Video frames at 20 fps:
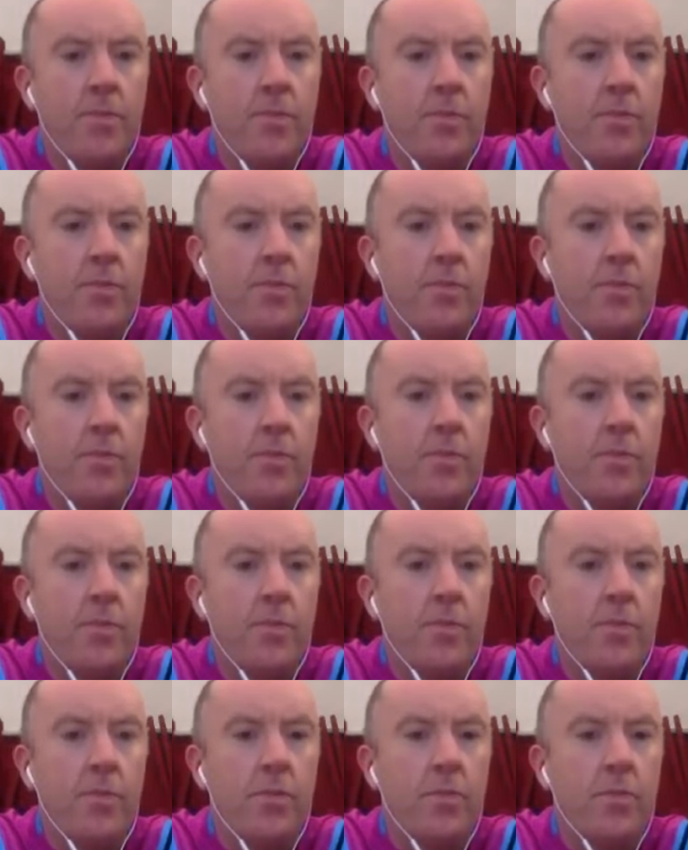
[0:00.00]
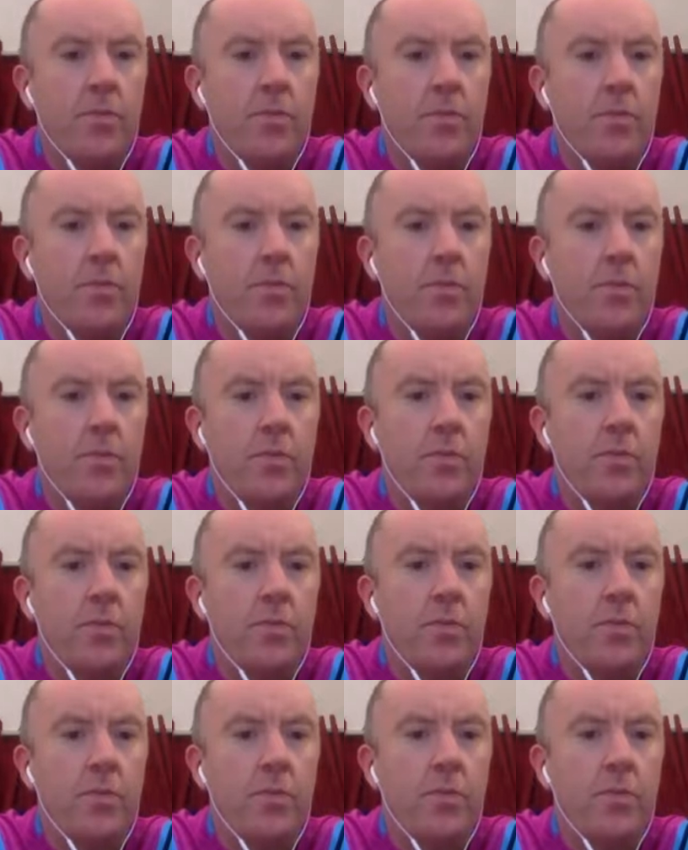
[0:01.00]

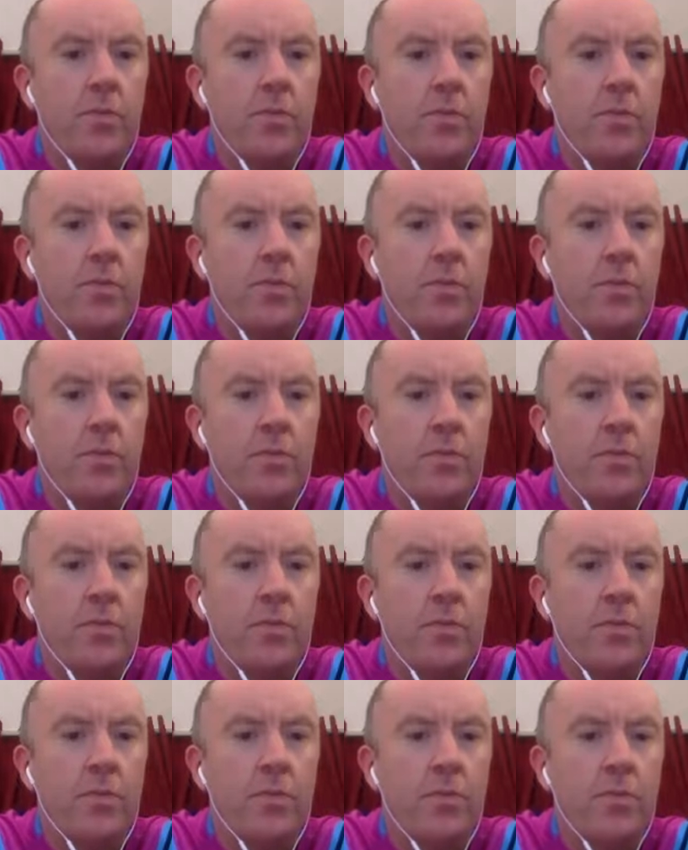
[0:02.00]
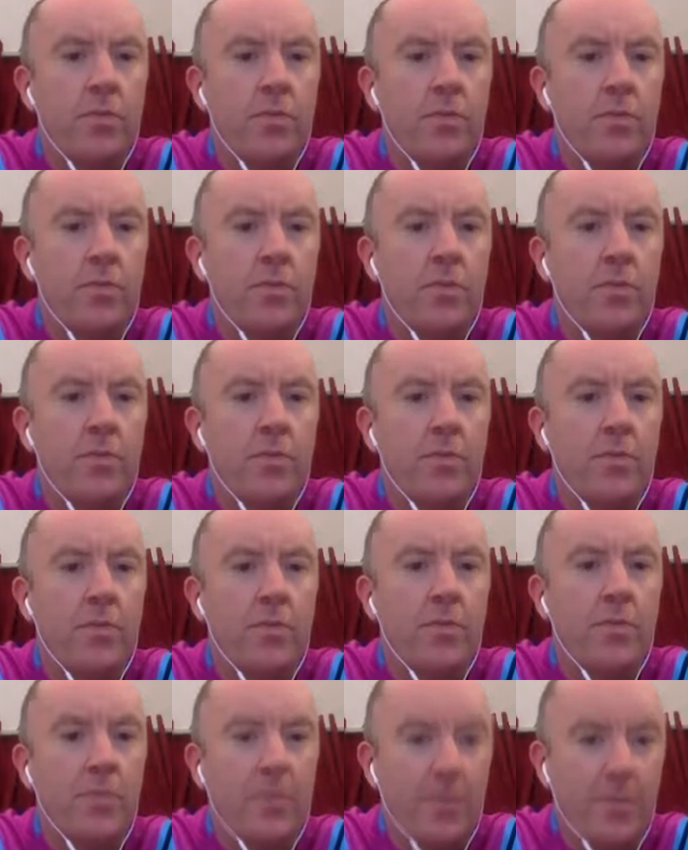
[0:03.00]

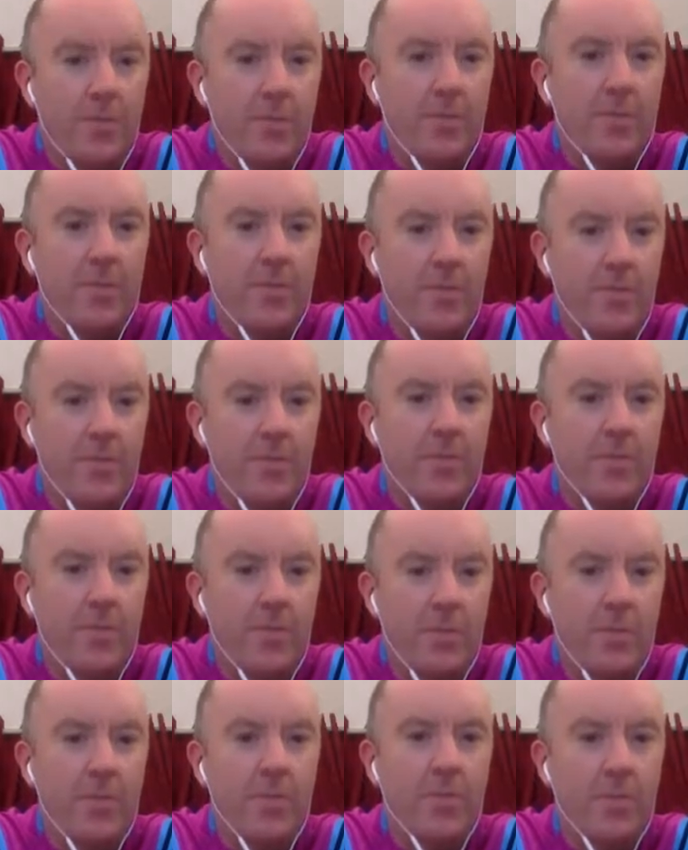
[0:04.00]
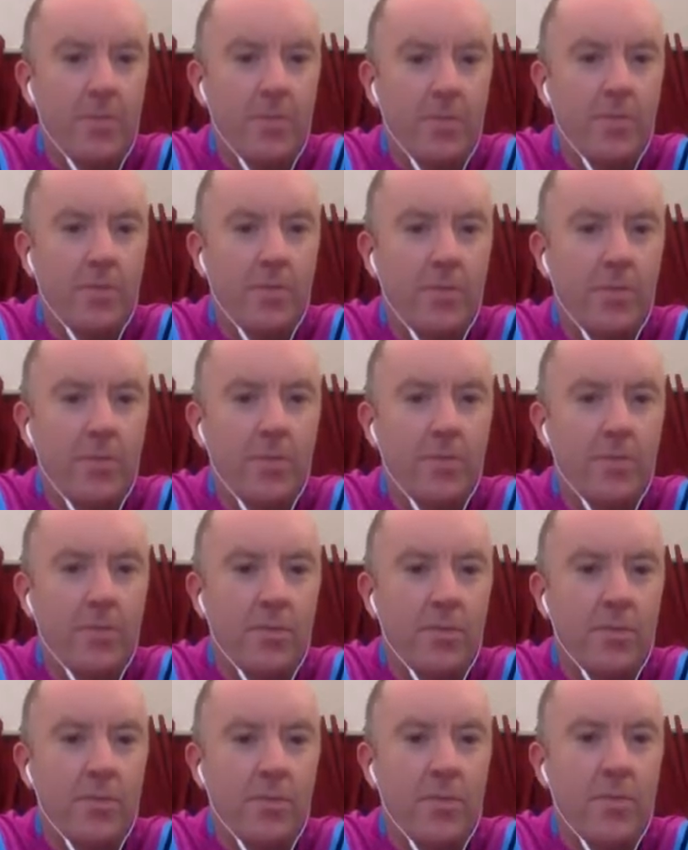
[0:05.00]

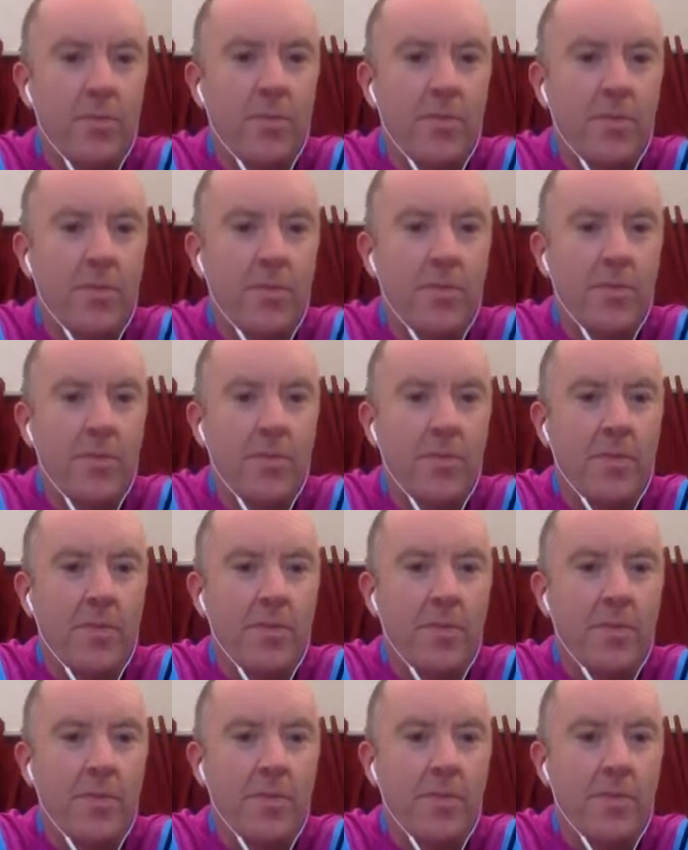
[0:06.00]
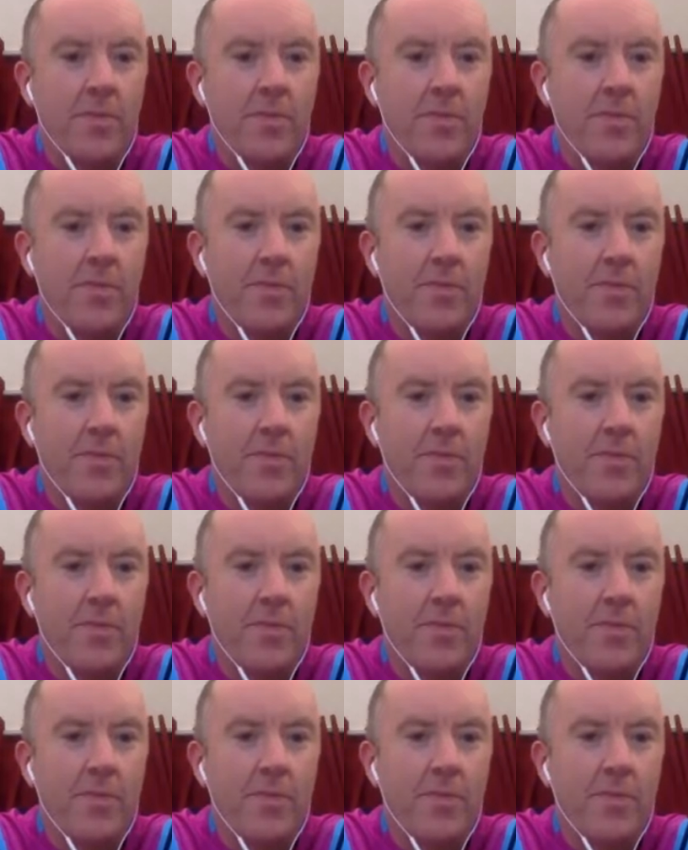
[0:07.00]
The person shown says nothing.